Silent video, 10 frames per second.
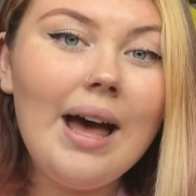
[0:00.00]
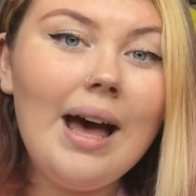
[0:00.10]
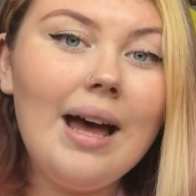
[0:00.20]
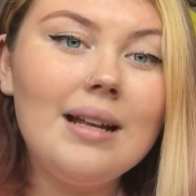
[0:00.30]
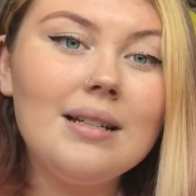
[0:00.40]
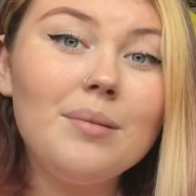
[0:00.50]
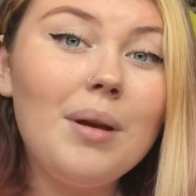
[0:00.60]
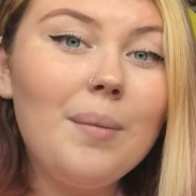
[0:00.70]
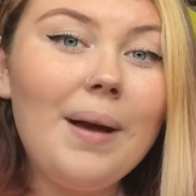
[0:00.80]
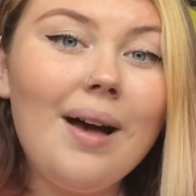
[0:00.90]
and
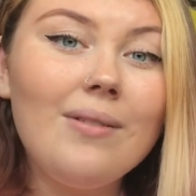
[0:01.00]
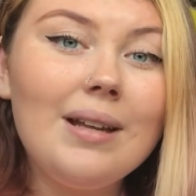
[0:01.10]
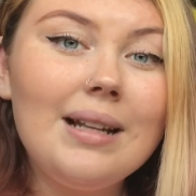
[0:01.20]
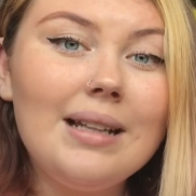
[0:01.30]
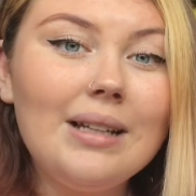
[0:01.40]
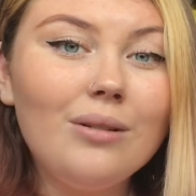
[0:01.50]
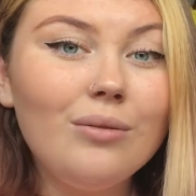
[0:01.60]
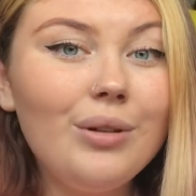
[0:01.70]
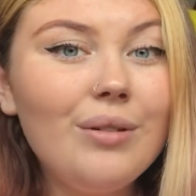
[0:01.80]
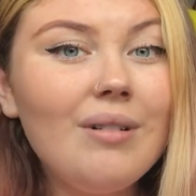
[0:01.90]
maybe having a little
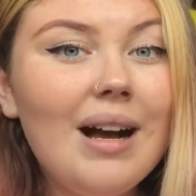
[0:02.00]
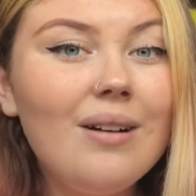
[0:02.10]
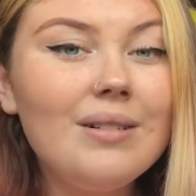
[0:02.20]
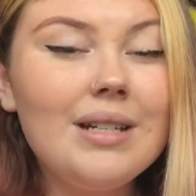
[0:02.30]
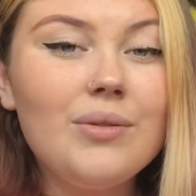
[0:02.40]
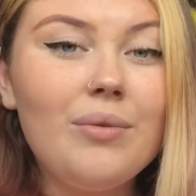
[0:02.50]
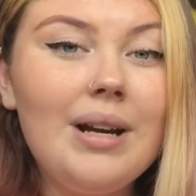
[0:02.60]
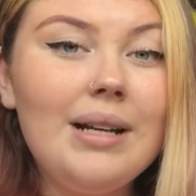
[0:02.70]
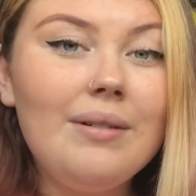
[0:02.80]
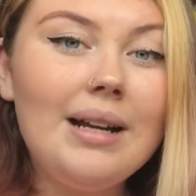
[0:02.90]
run around is
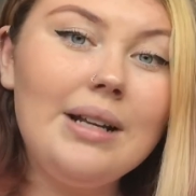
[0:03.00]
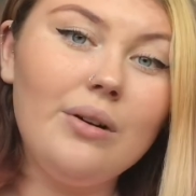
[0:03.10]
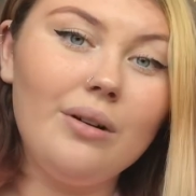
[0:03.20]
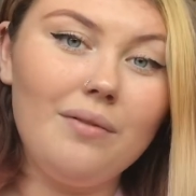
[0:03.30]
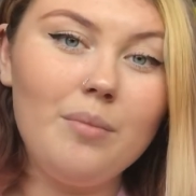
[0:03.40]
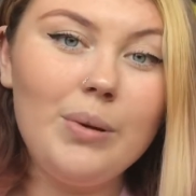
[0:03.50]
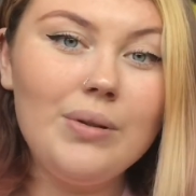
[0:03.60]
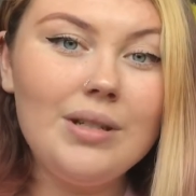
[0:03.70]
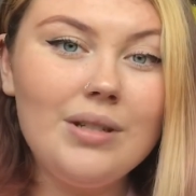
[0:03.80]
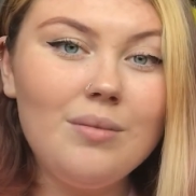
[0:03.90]
really good for
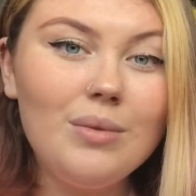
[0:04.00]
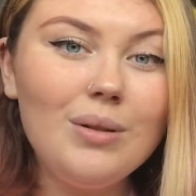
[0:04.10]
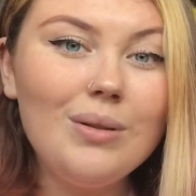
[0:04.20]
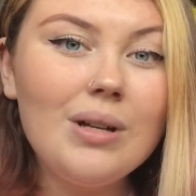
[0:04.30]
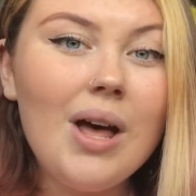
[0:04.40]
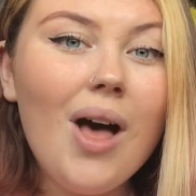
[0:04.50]
boosting your mood.